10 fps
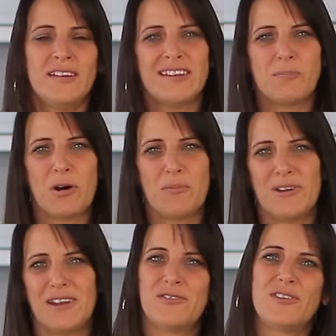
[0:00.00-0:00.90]
just pop
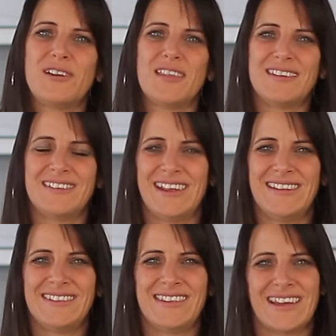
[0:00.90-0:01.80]
it in for another
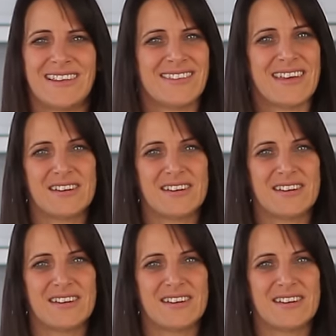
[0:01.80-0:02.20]
10 seconds at